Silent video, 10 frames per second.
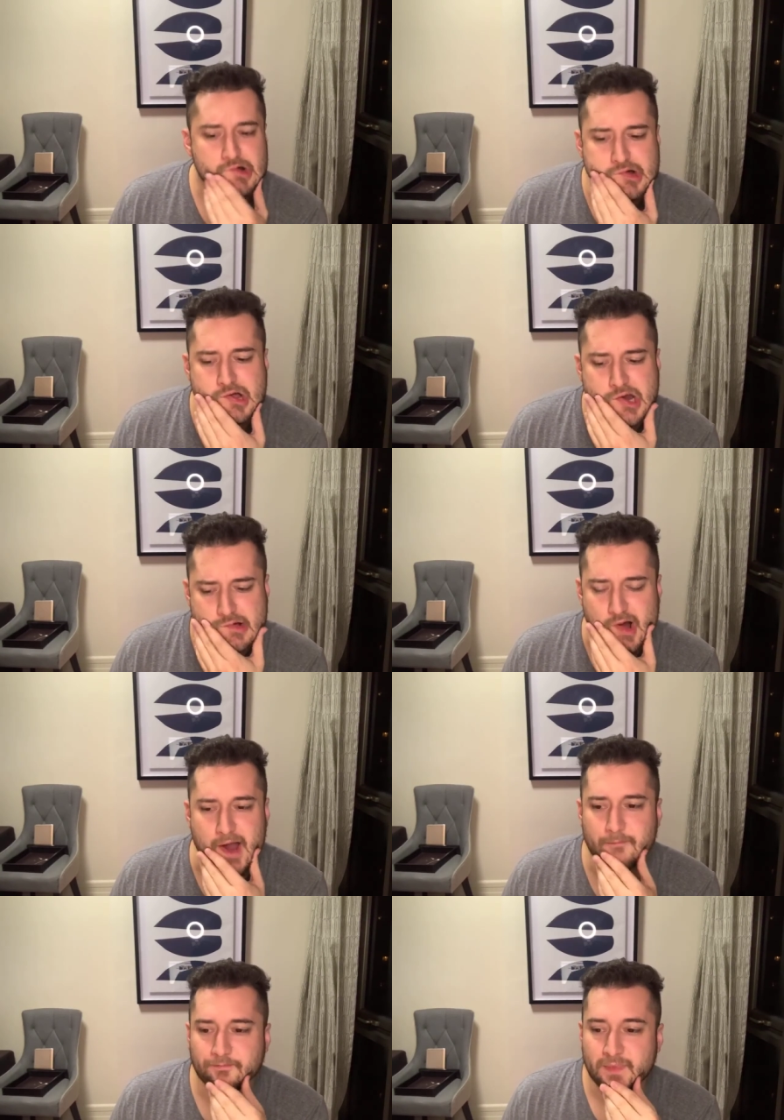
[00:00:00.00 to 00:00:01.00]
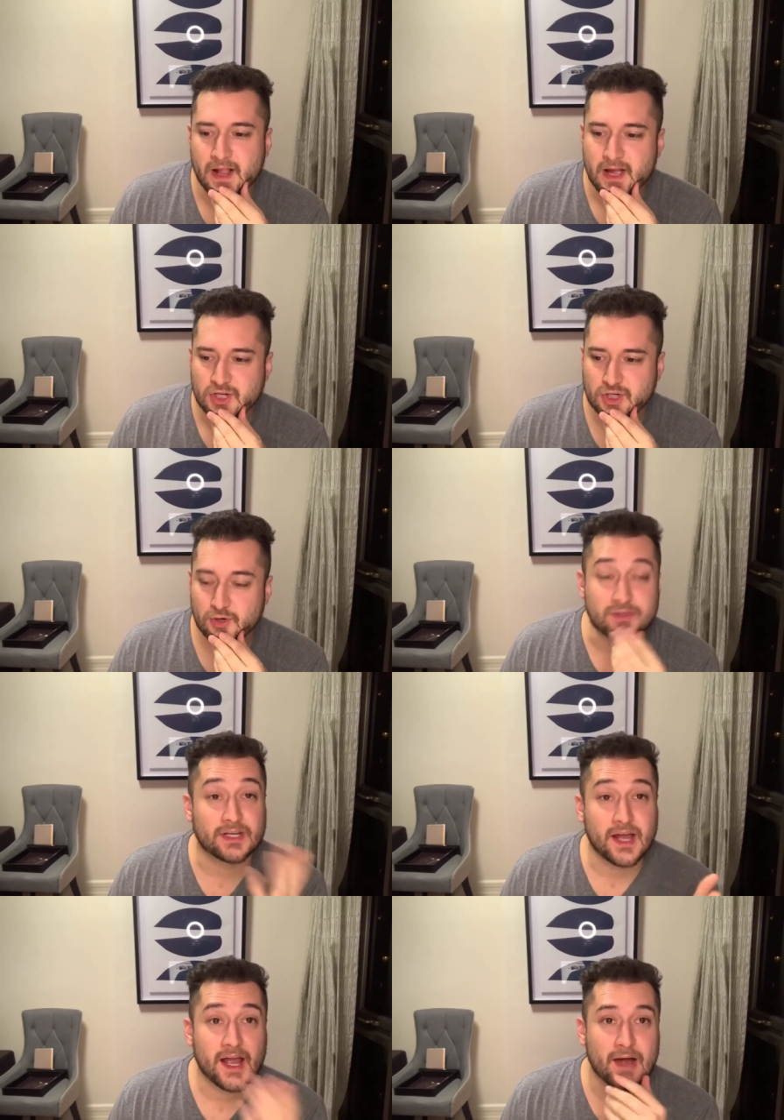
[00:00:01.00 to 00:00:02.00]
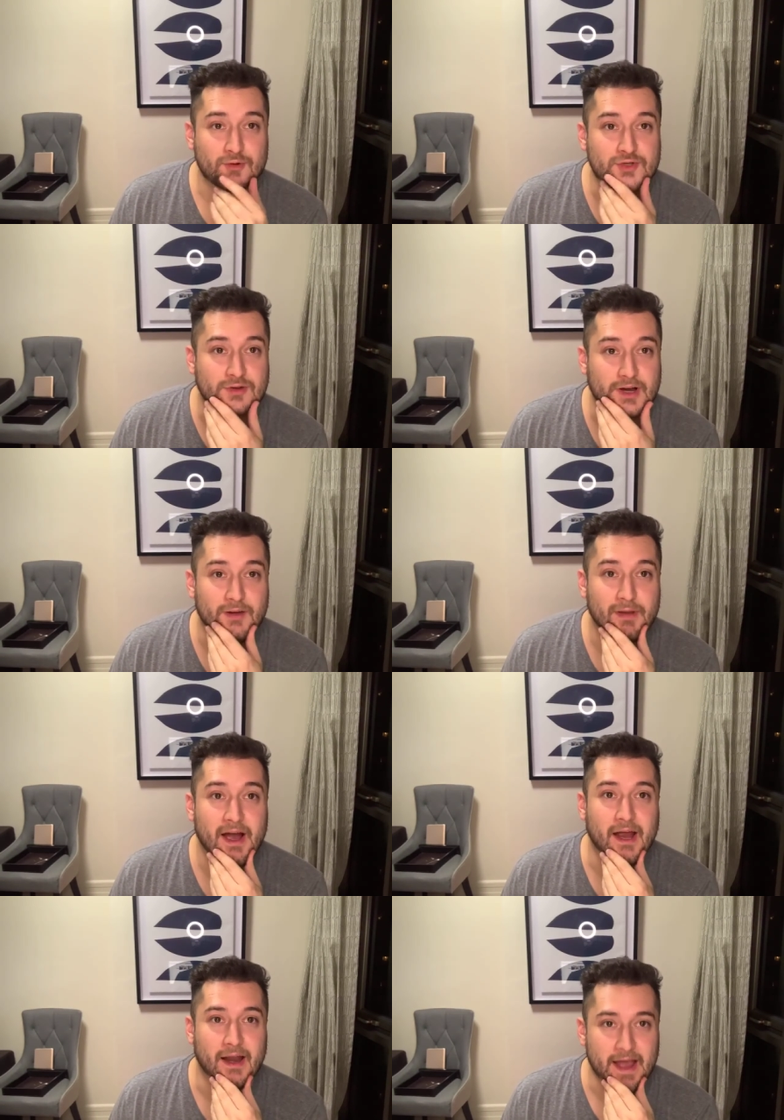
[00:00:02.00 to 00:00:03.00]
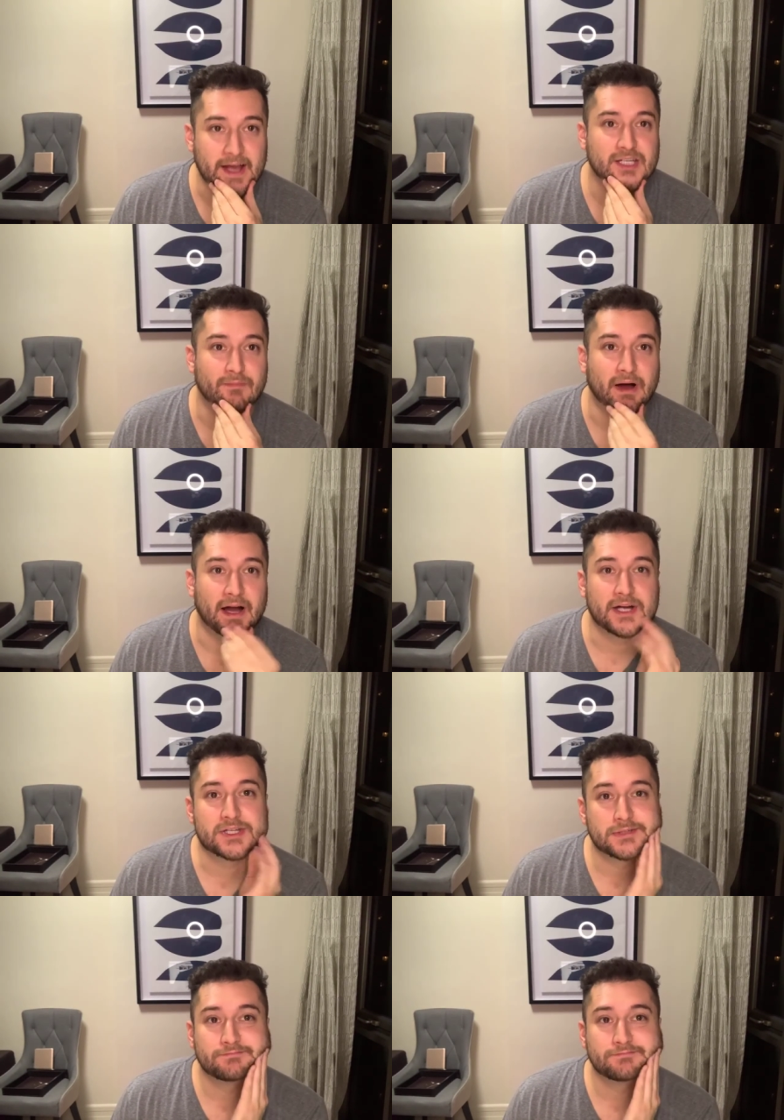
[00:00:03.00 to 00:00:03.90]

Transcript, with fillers: Anyway, so today I was trying to buy an Xbox.